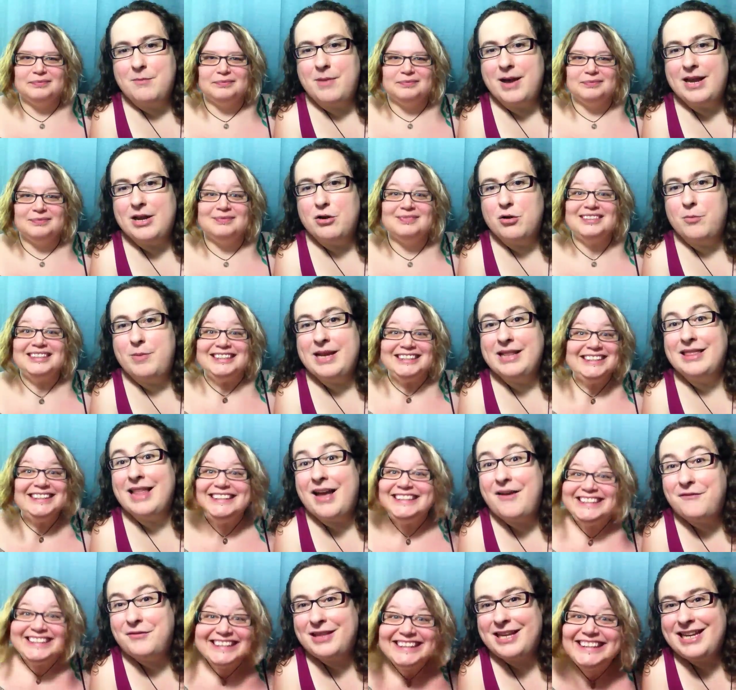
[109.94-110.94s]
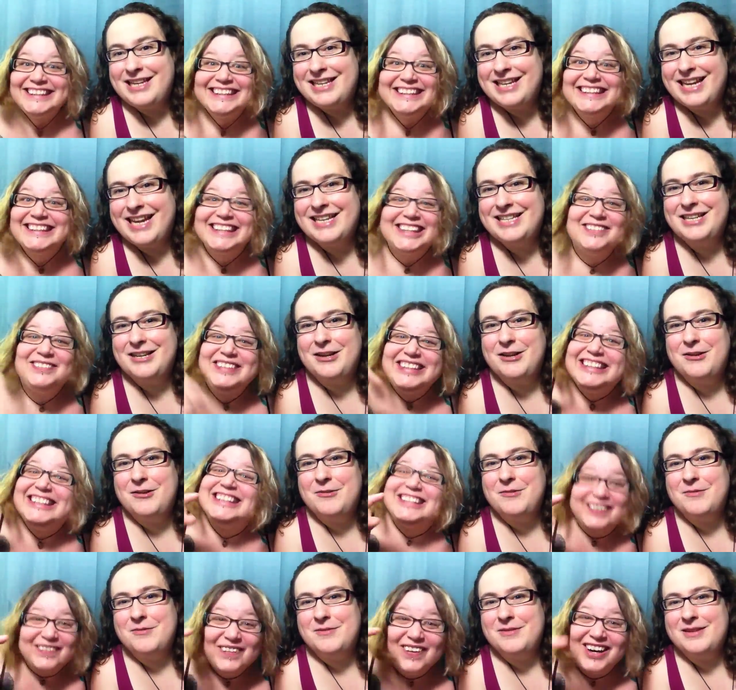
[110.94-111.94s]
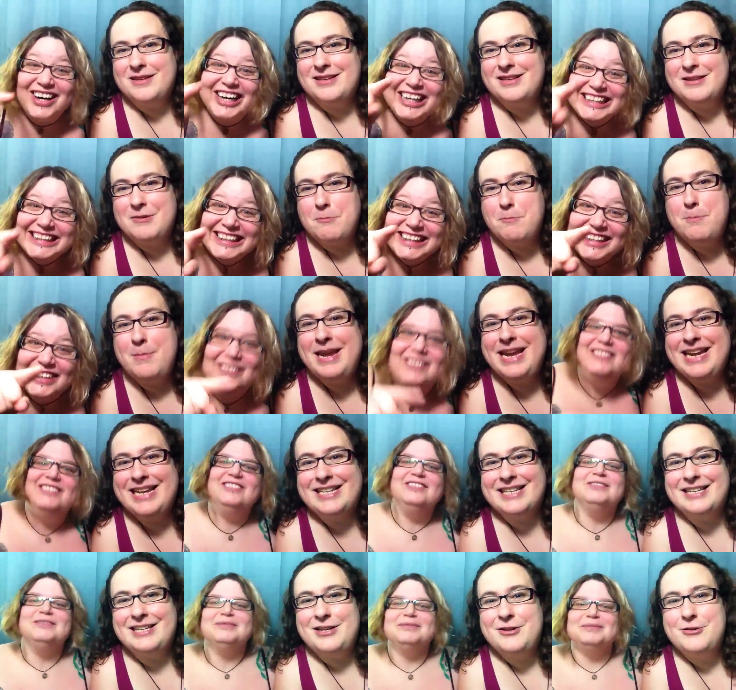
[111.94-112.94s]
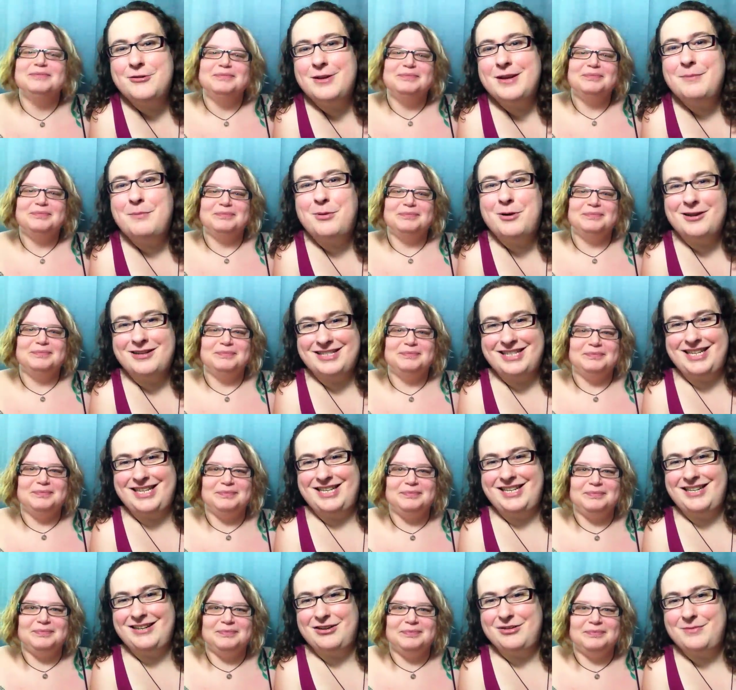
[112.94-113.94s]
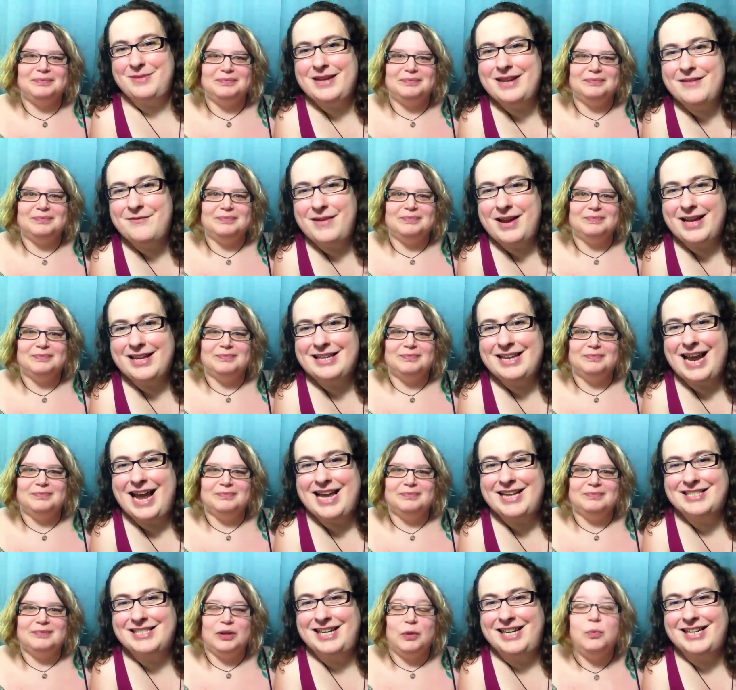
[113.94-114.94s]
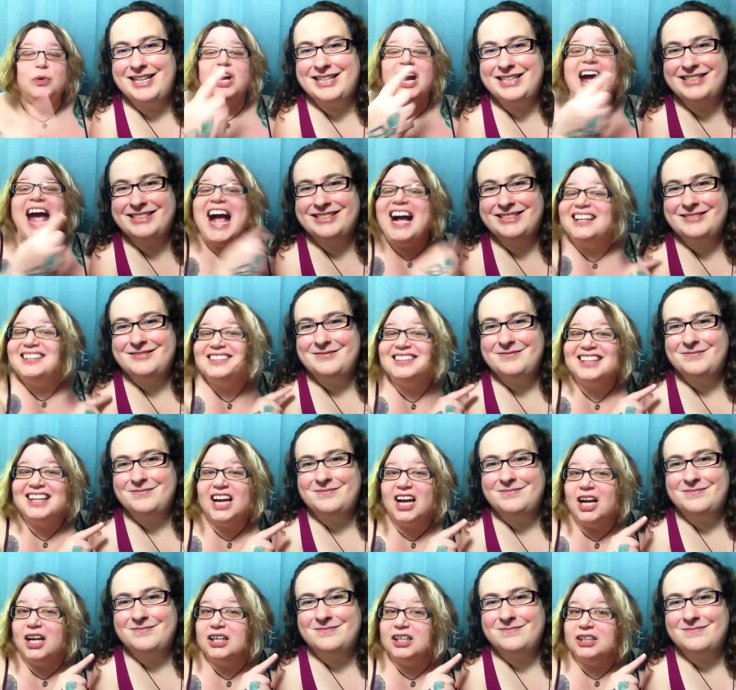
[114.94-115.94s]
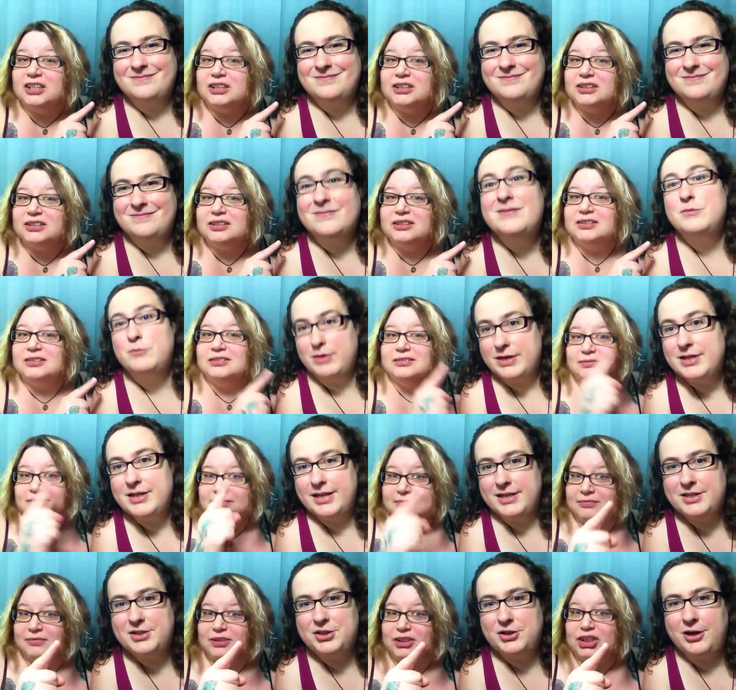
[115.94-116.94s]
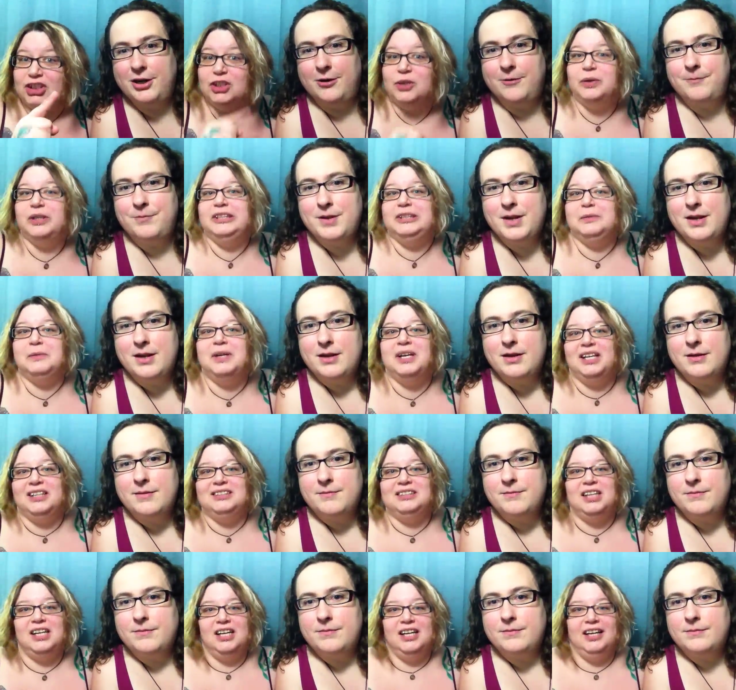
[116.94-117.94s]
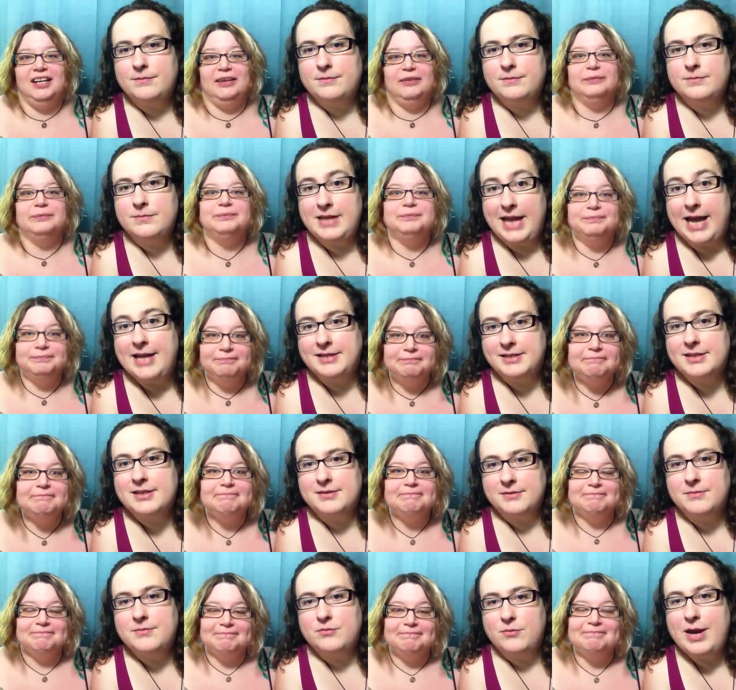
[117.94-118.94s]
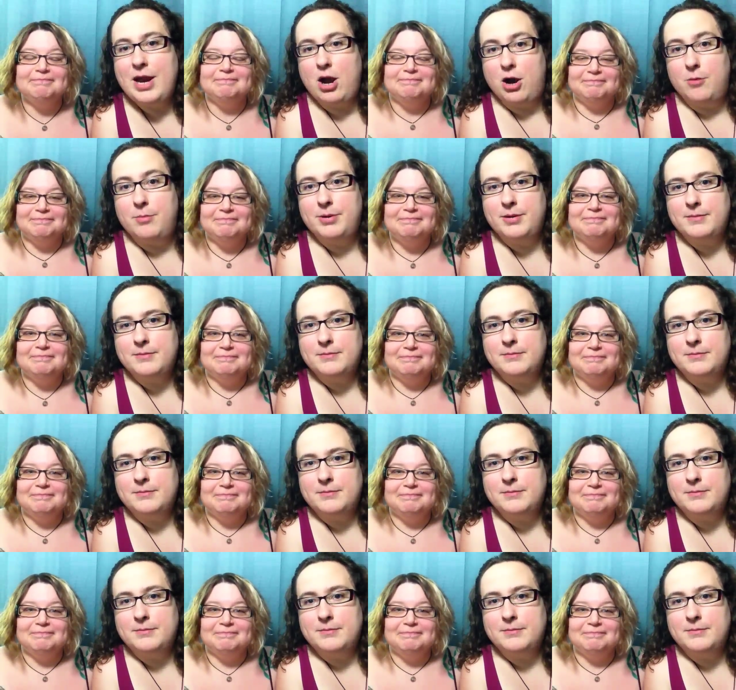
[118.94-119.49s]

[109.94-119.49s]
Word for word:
Speaker 1: But it will be lovely to it's get to so awesome. meet you in person. It'll be fantastic. We're
Speaker 2: excellent huggers. It's true. You're going to want us to hug you.
Speaker 1: Yes, we hope.